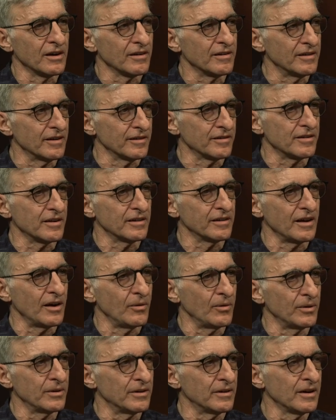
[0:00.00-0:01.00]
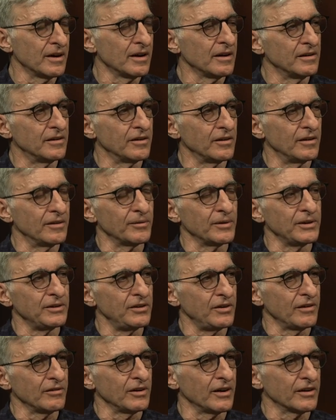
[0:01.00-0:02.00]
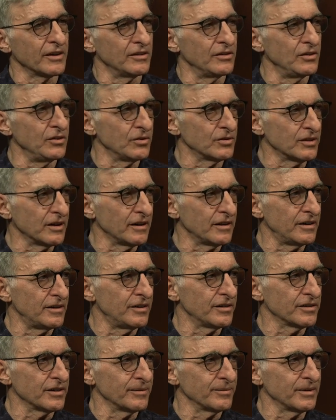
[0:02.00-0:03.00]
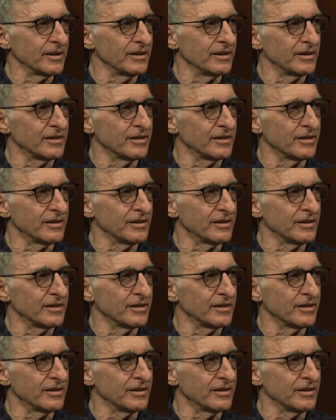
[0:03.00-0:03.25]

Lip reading: things that would? Do you have like a newsletter or something?